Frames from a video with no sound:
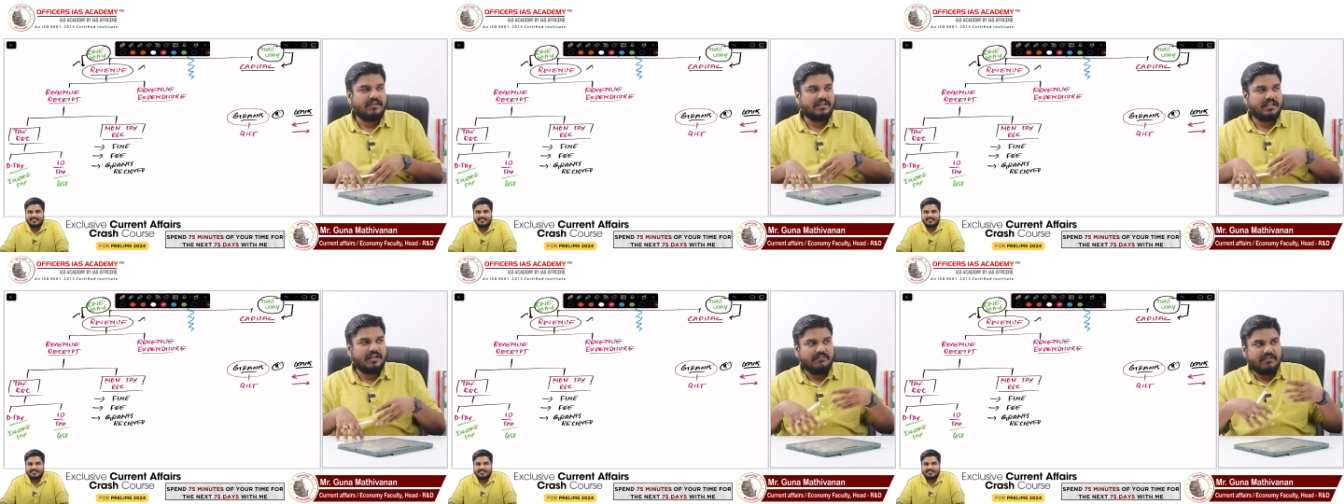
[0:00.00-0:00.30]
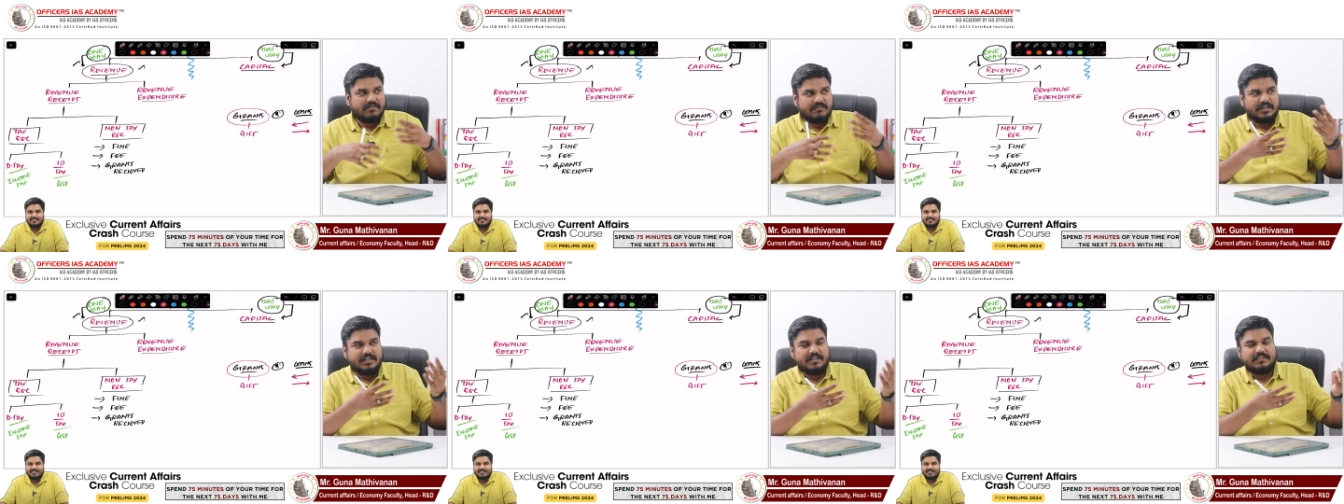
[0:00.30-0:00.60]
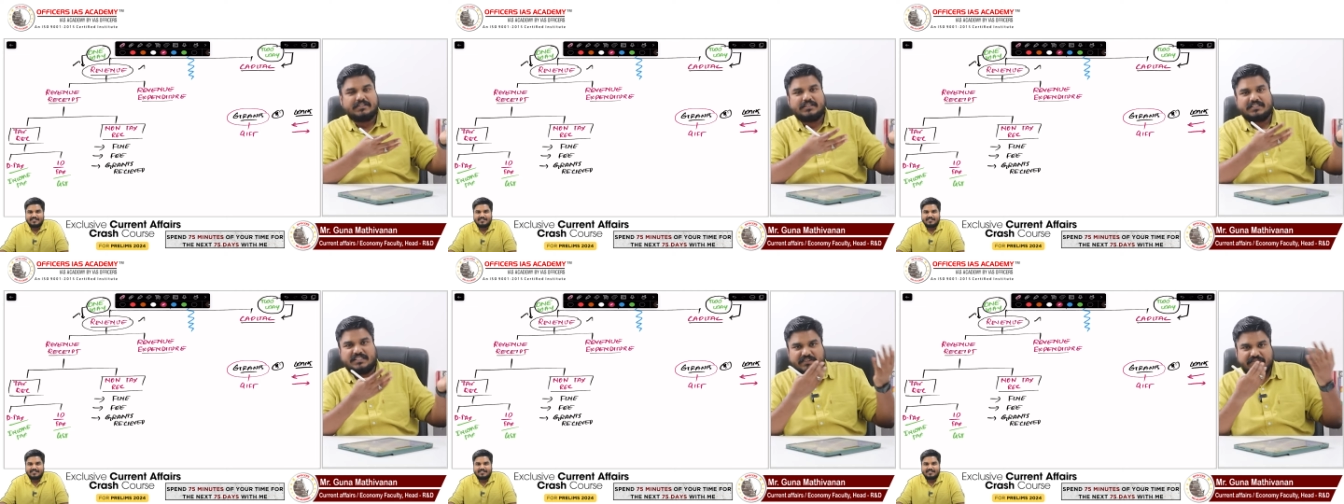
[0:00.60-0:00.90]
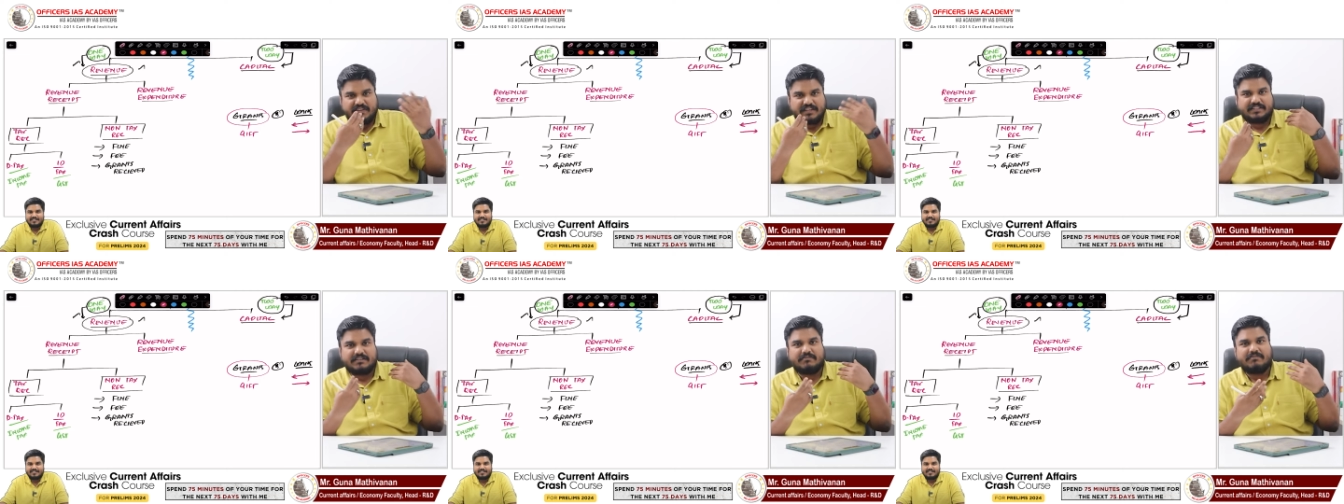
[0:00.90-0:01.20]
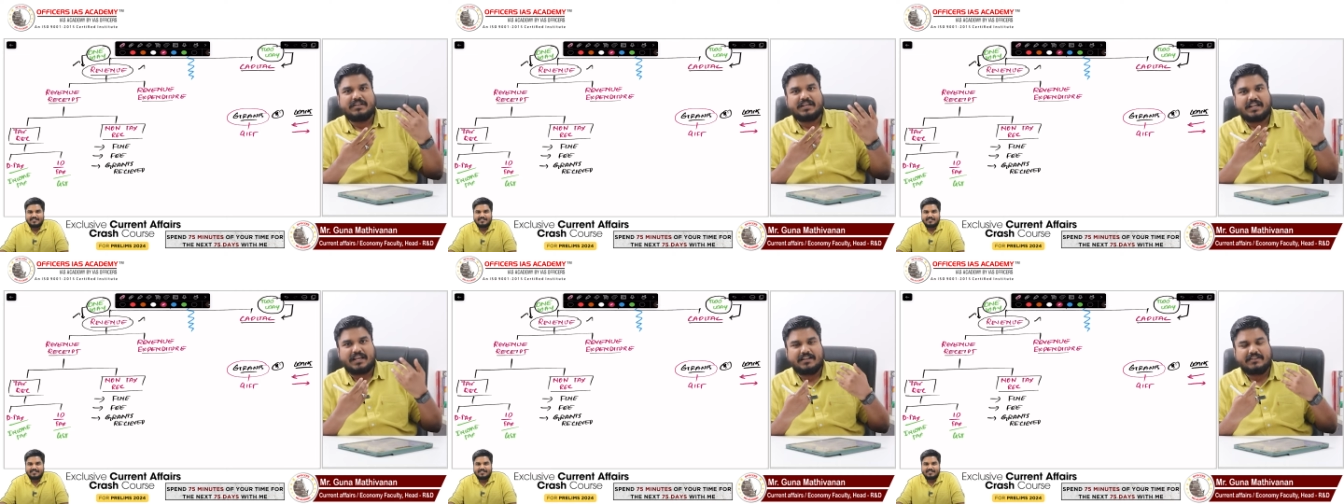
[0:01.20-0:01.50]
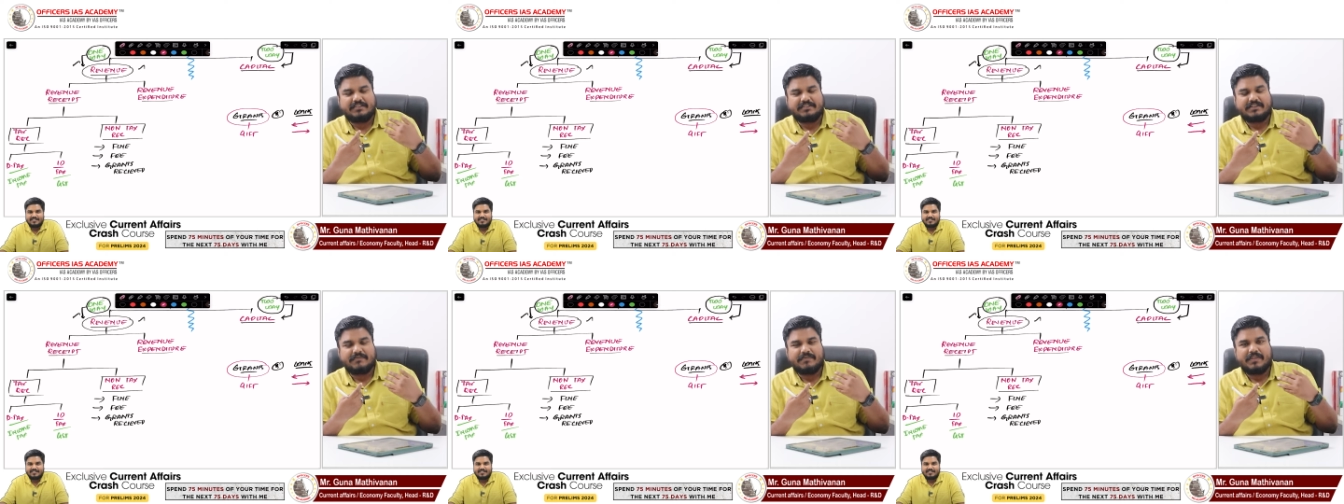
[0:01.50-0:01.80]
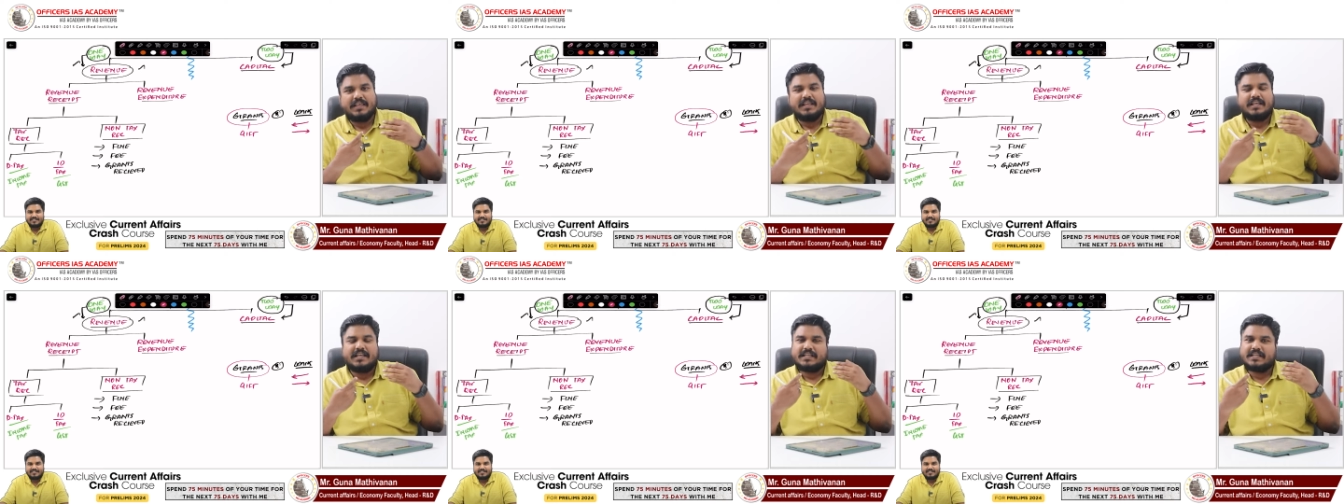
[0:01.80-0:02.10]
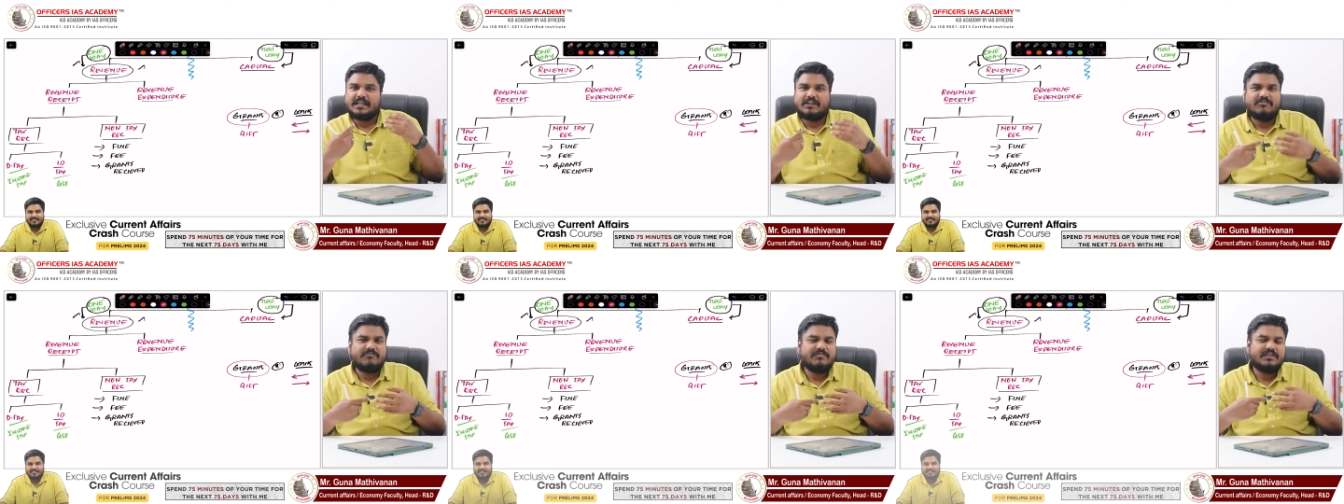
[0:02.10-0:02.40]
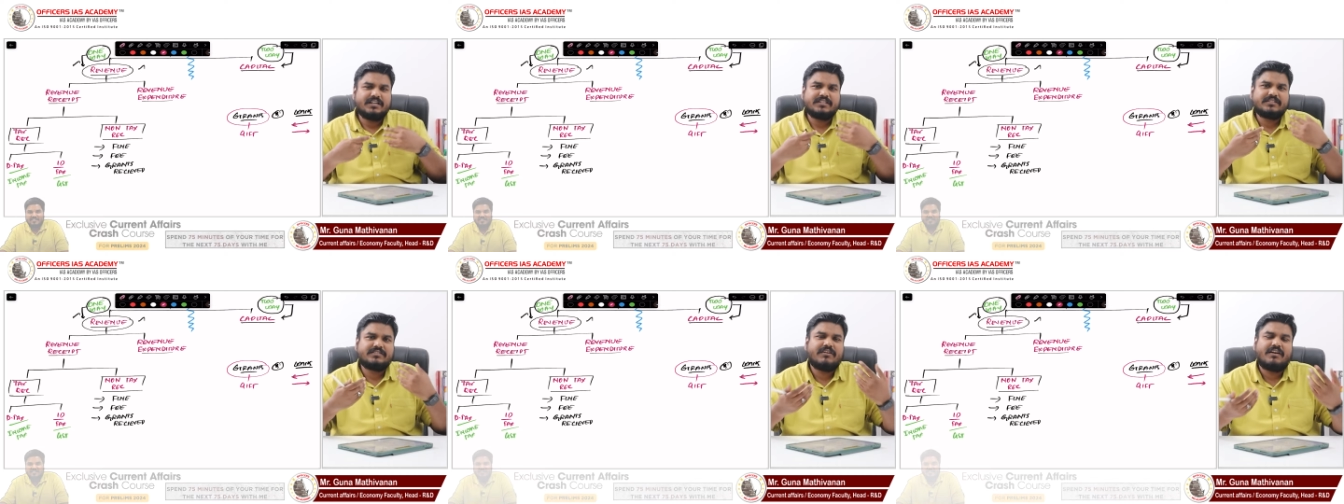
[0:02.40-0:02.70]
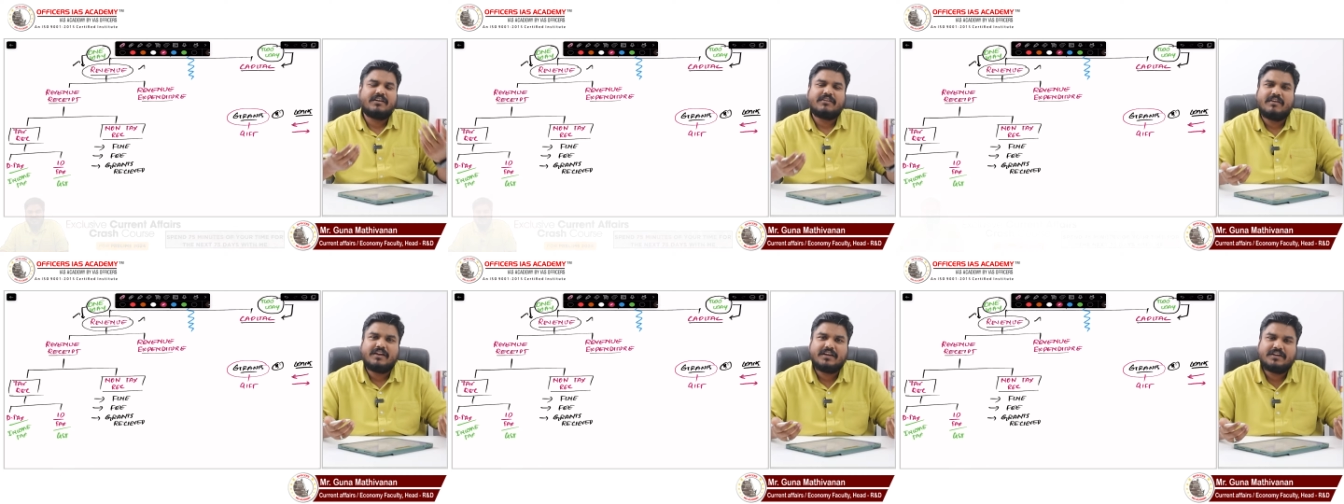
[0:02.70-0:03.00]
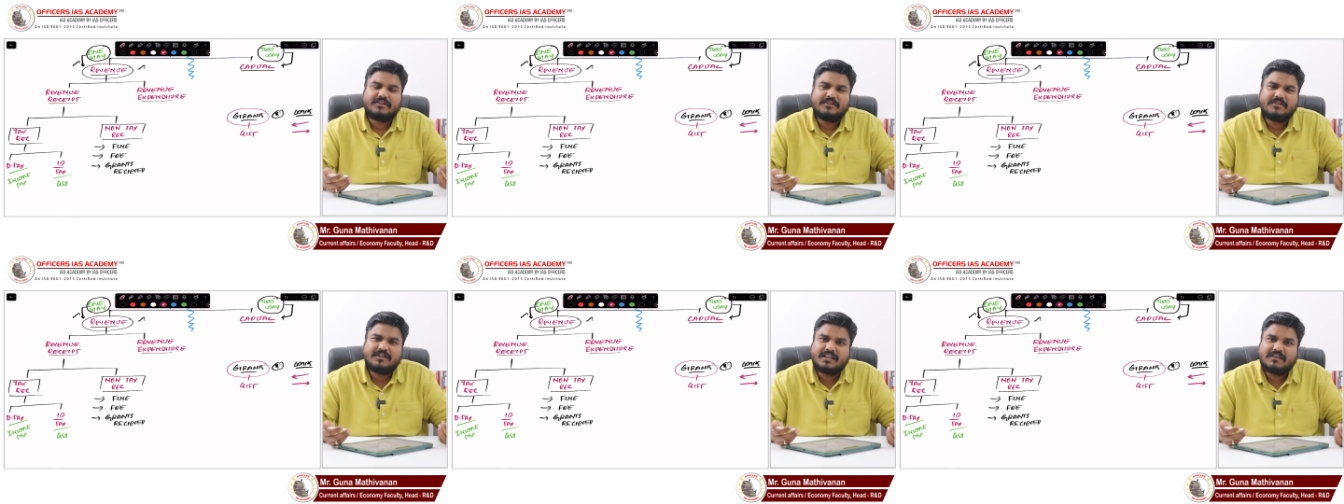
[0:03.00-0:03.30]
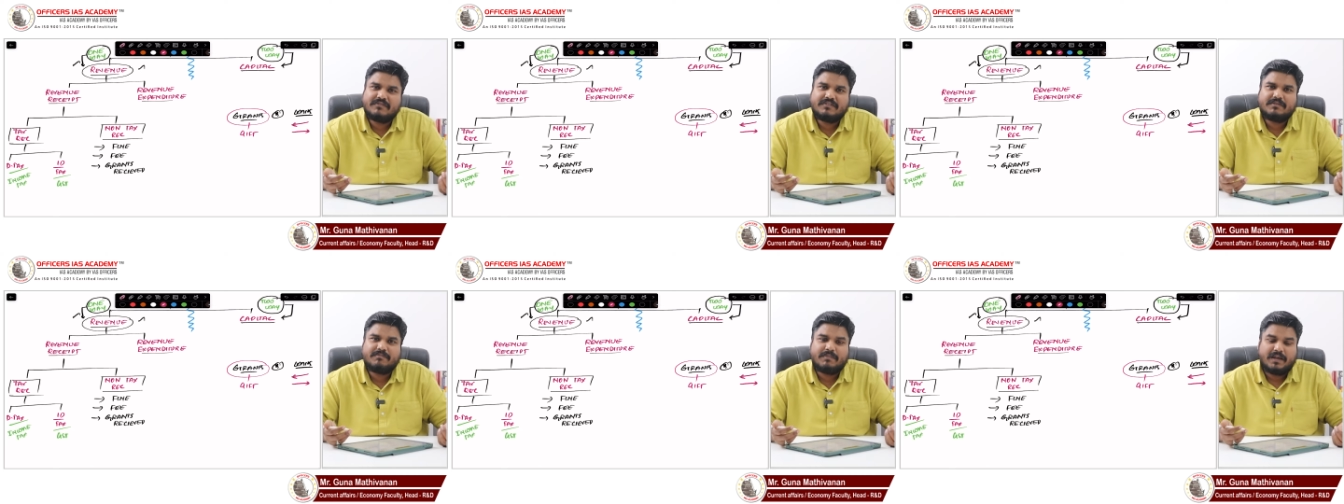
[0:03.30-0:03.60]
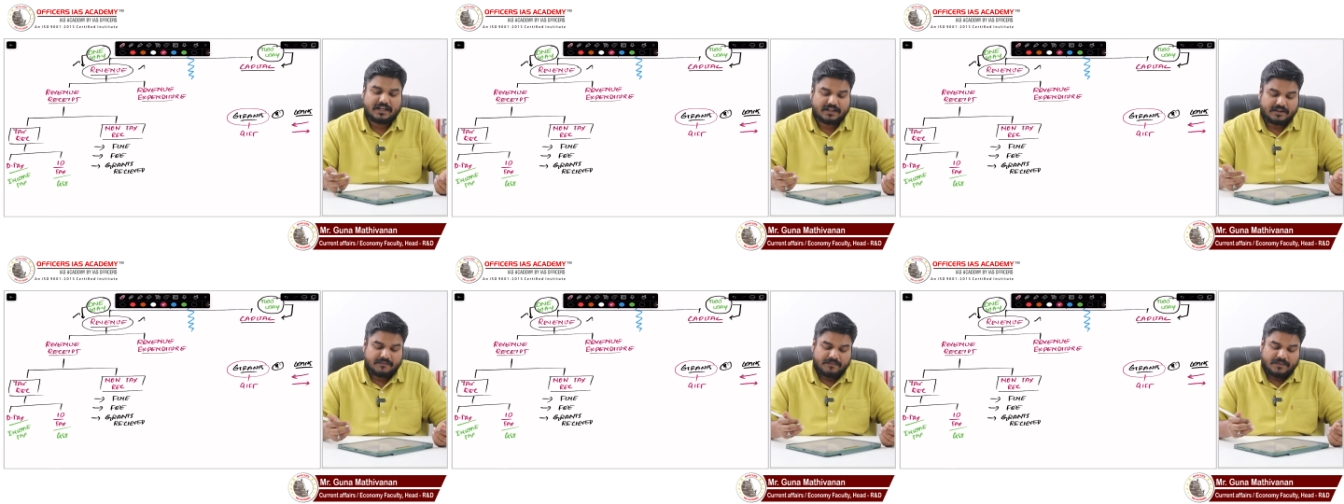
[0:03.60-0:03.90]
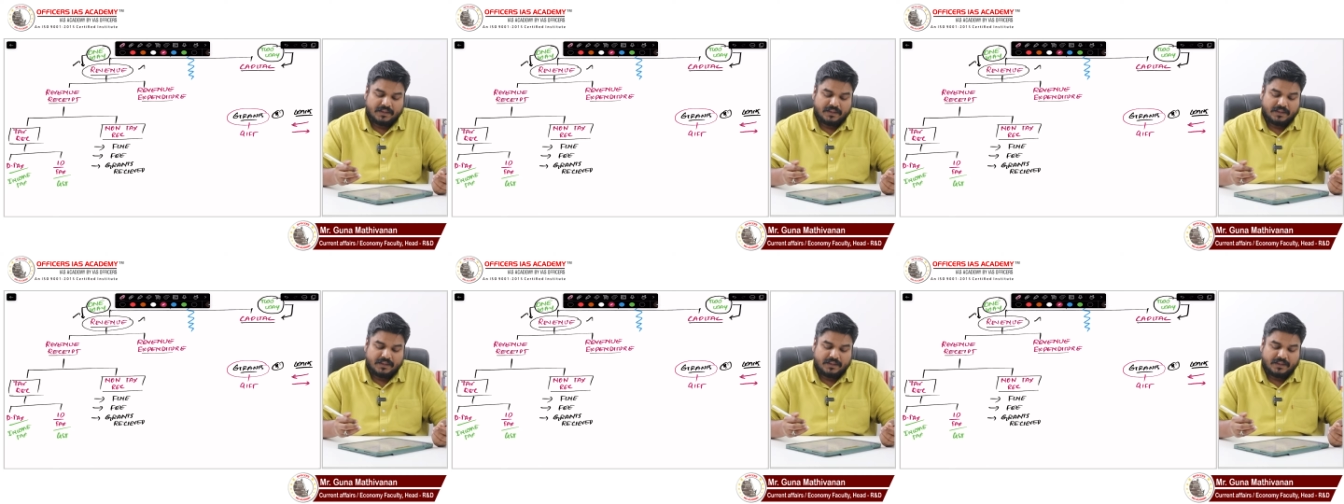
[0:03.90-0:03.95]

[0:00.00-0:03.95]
When government is receiving some grants, government is not going to give it back.